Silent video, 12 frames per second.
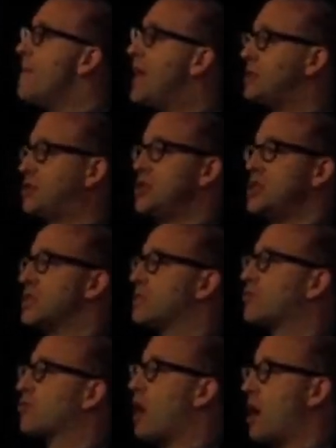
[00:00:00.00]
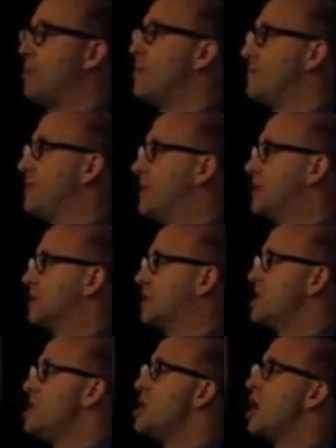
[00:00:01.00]
mention this problem,
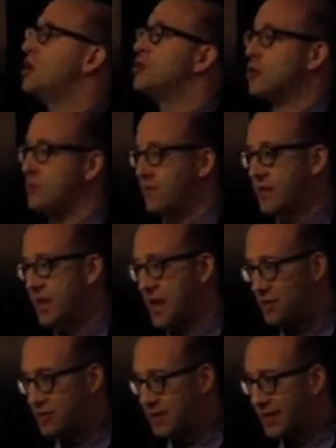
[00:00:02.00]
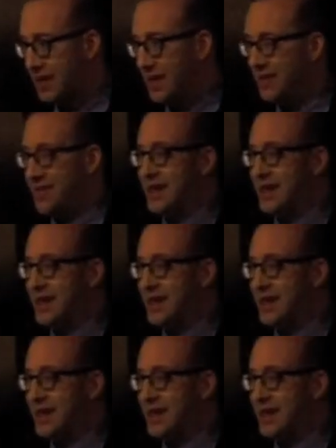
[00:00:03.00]
this conundrum of accounting,